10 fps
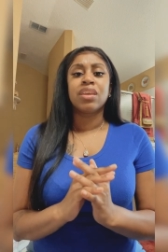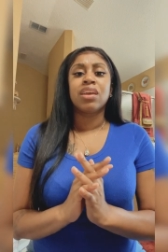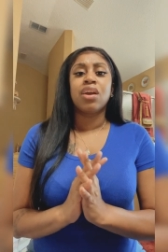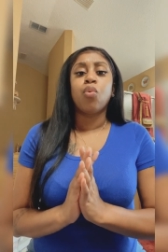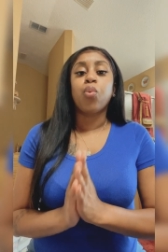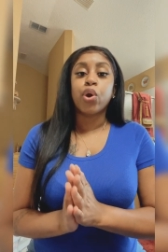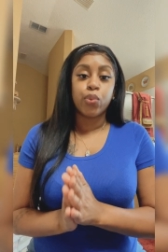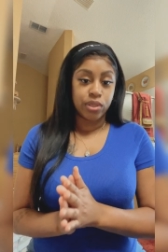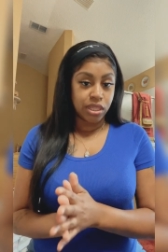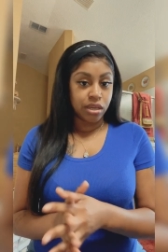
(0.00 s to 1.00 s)
work
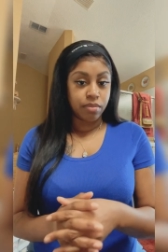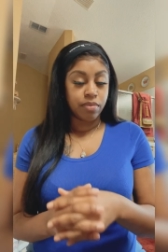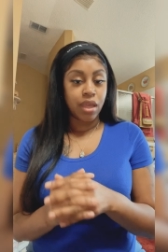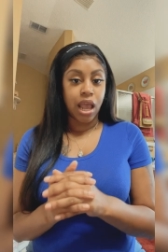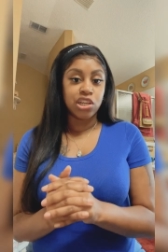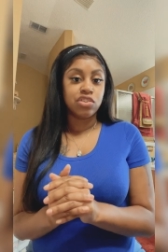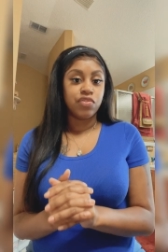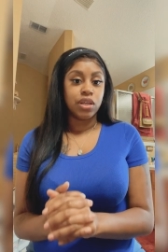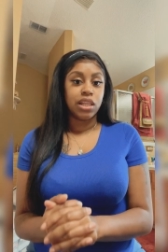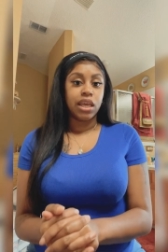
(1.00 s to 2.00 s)
with them. I just
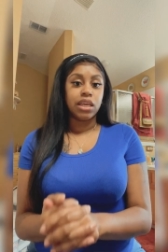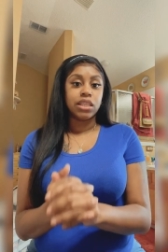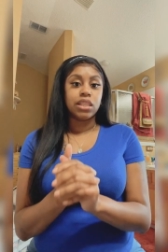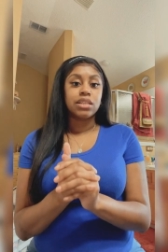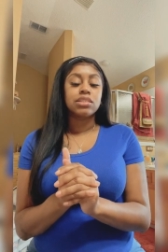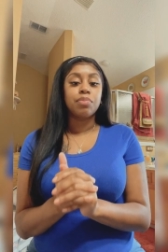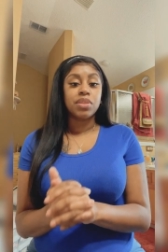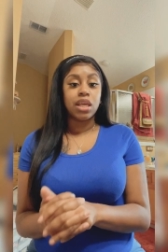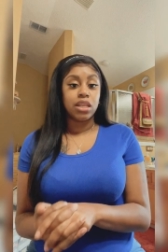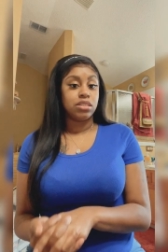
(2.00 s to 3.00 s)
feel like that's something
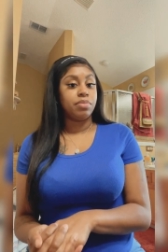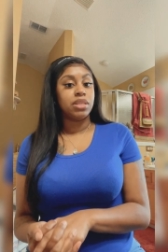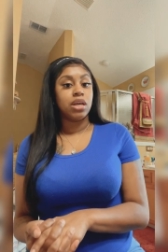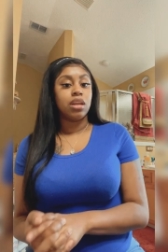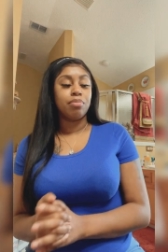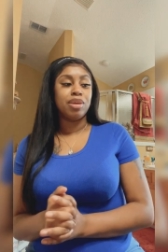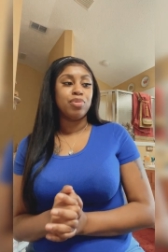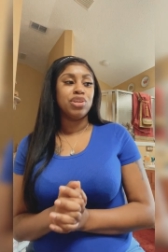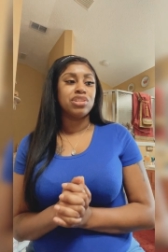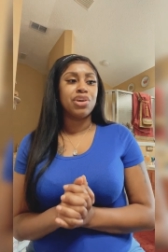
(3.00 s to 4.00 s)
that needs to be done, and people
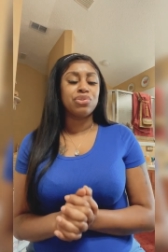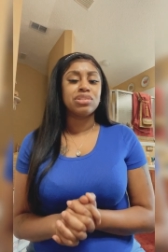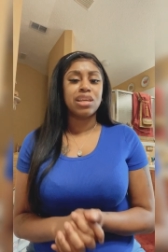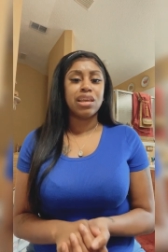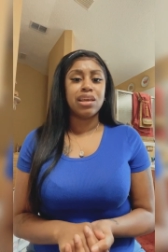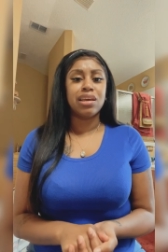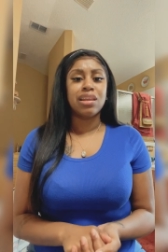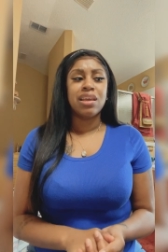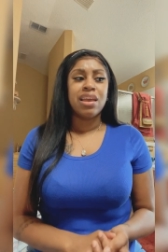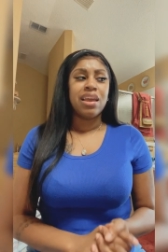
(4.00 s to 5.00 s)
need to understand
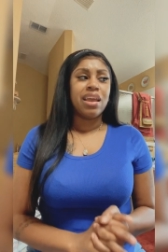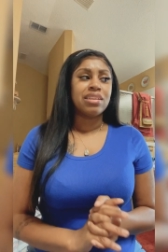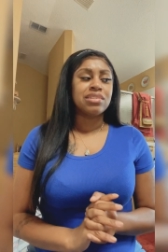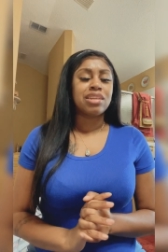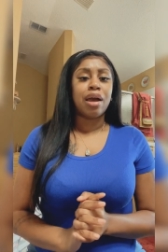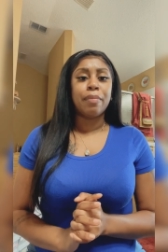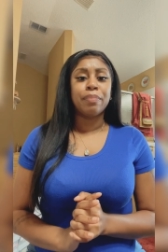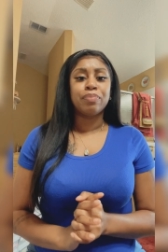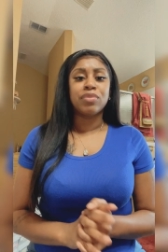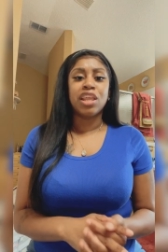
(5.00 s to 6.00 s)
and stop
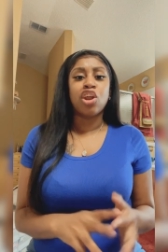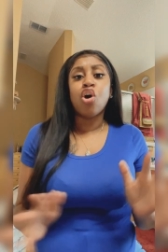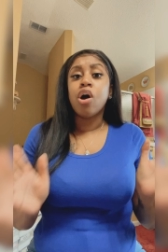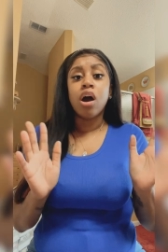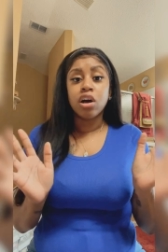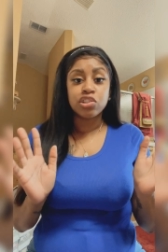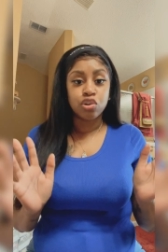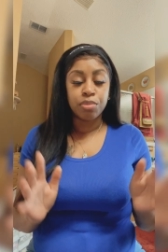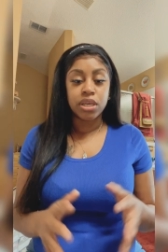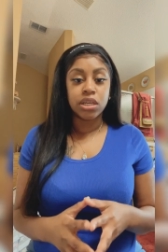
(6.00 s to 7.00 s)
getting all hostile
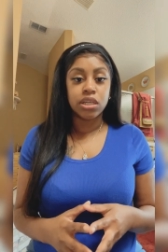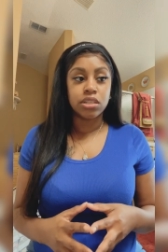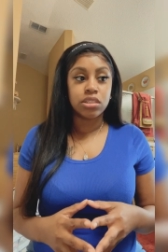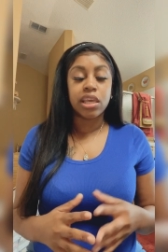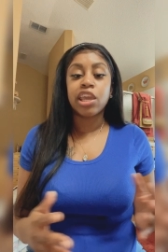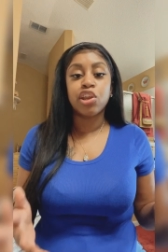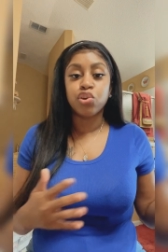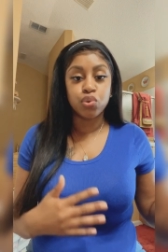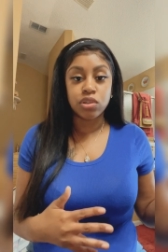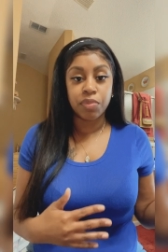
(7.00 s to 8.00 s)
because they can't
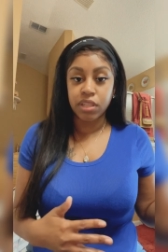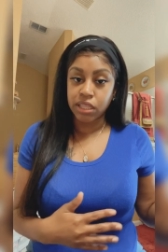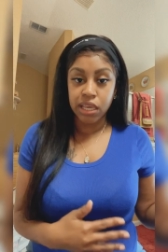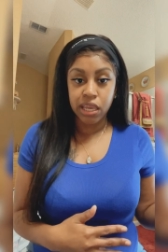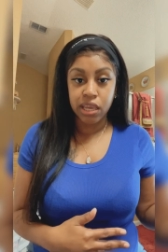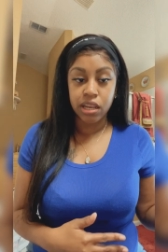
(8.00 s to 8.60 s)
do something that they can,